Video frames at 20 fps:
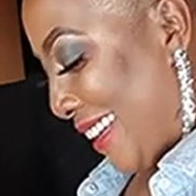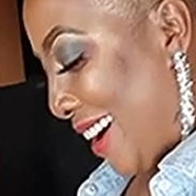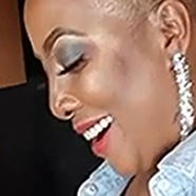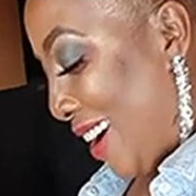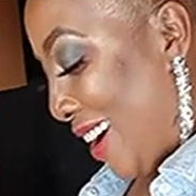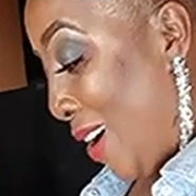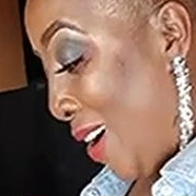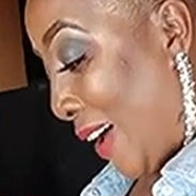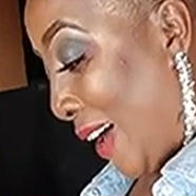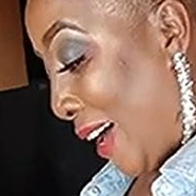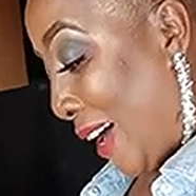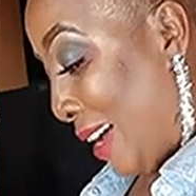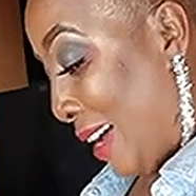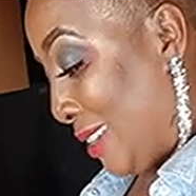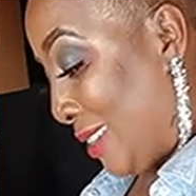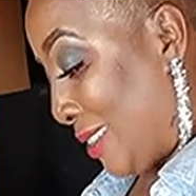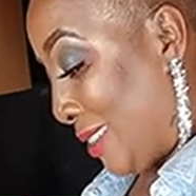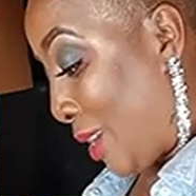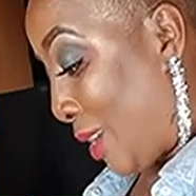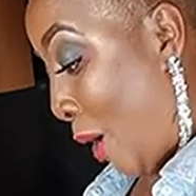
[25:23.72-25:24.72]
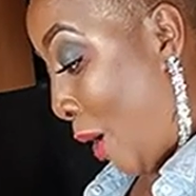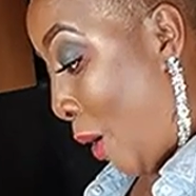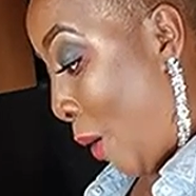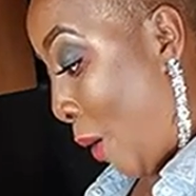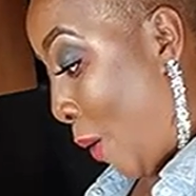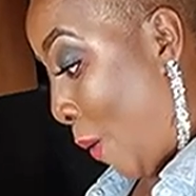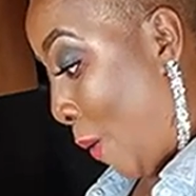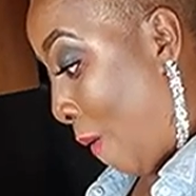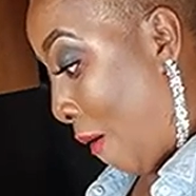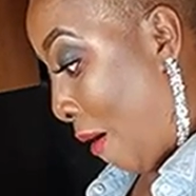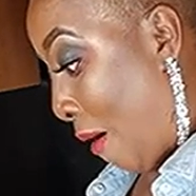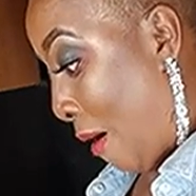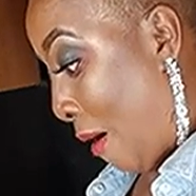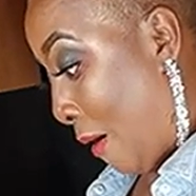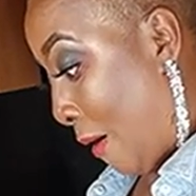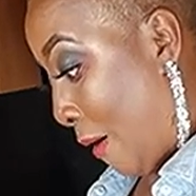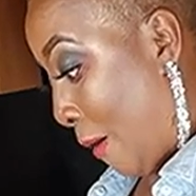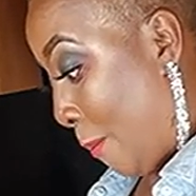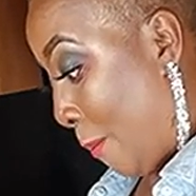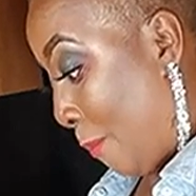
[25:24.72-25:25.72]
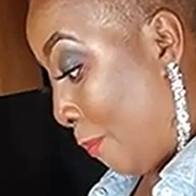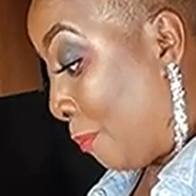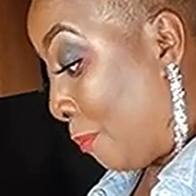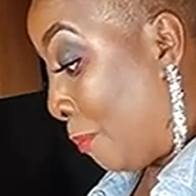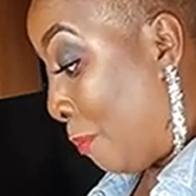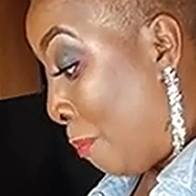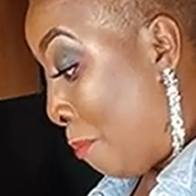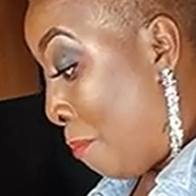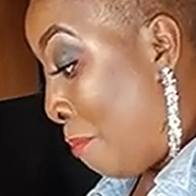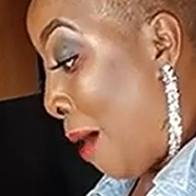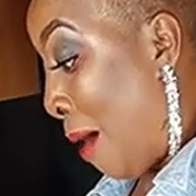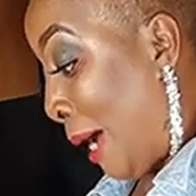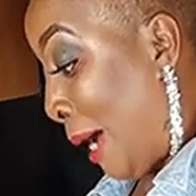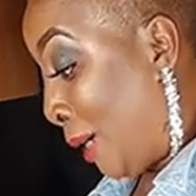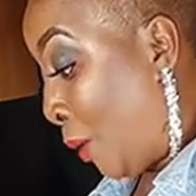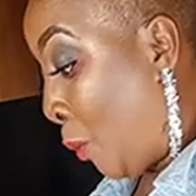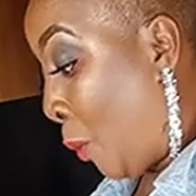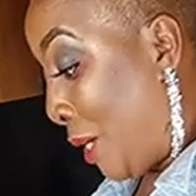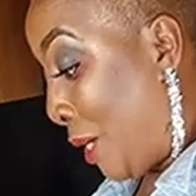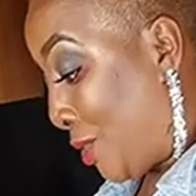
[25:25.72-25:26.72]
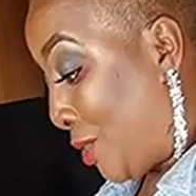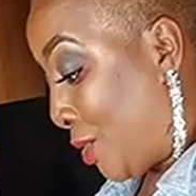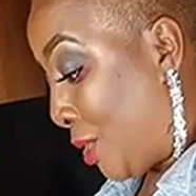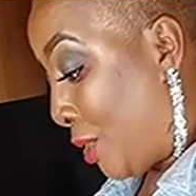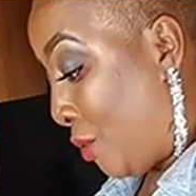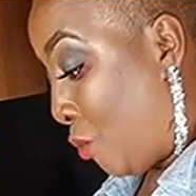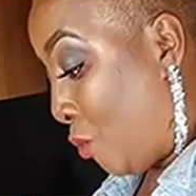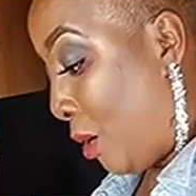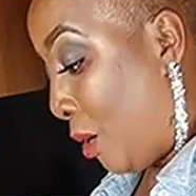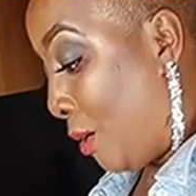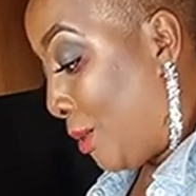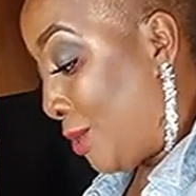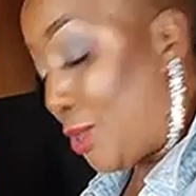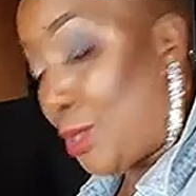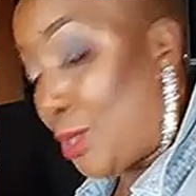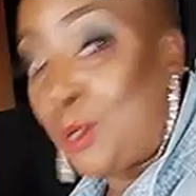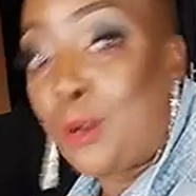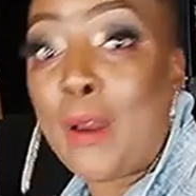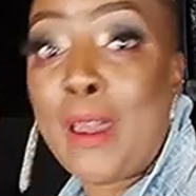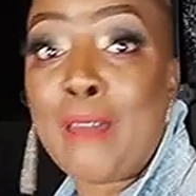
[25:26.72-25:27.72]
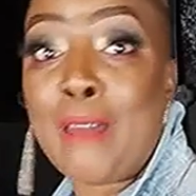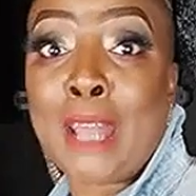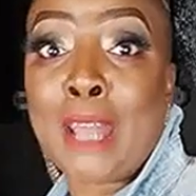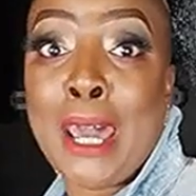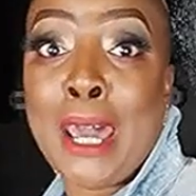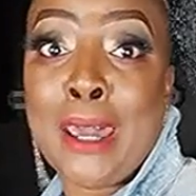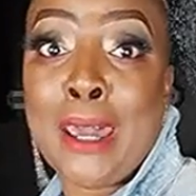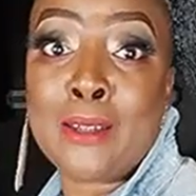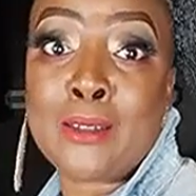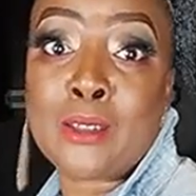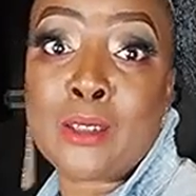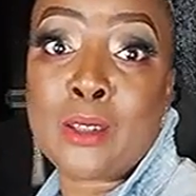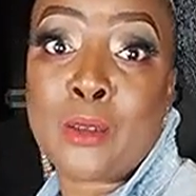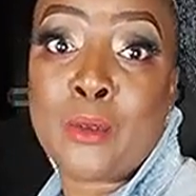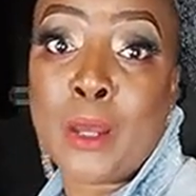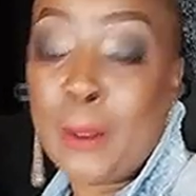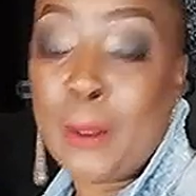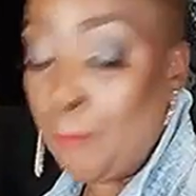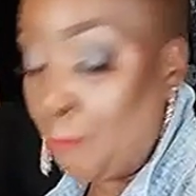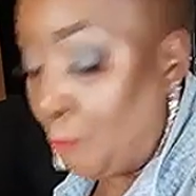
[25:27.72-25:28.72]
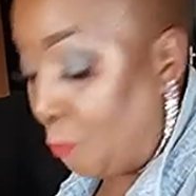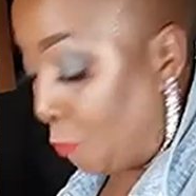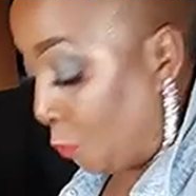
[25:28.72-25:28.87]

Okay, so uh, my question was you don't have to answer it,